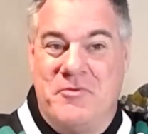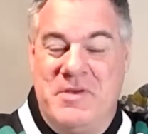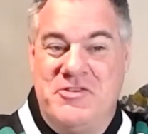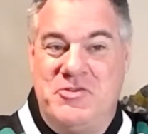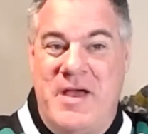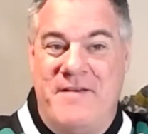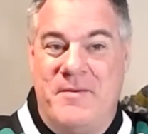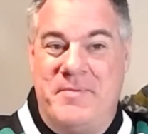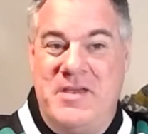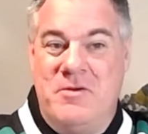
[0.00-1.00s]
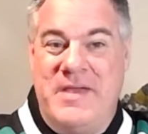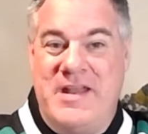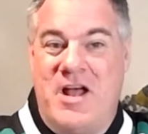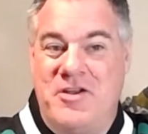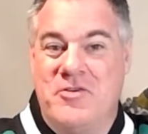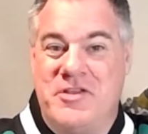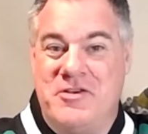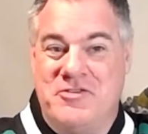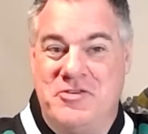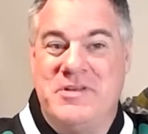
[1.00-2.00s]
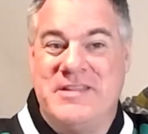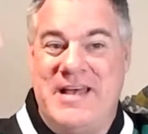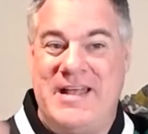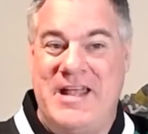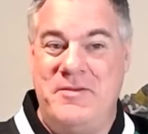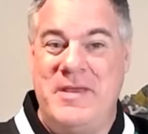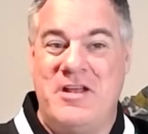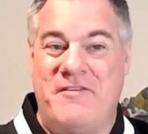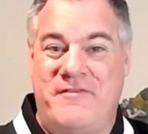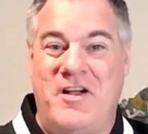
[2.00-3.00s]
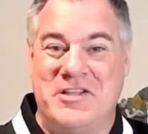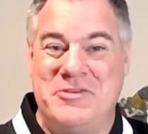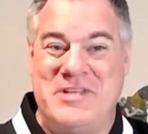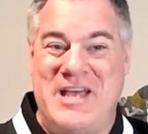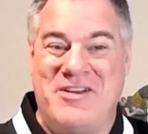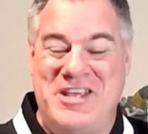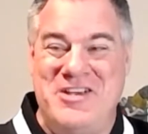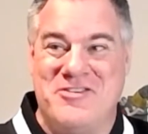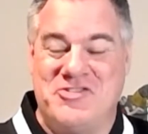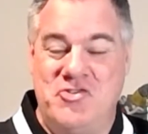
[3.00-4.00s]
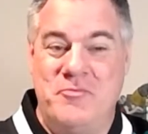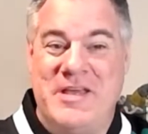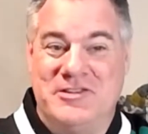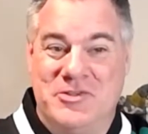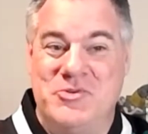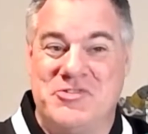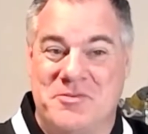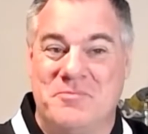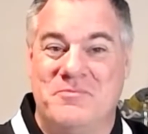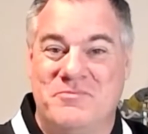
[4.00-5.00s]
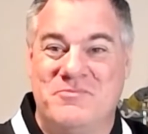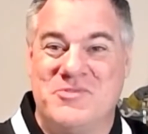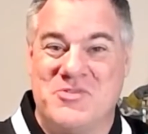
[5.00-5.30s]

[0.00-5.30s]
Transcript: the readers you have up here may not know that you're doing that and may not follow you down here, so you may lose some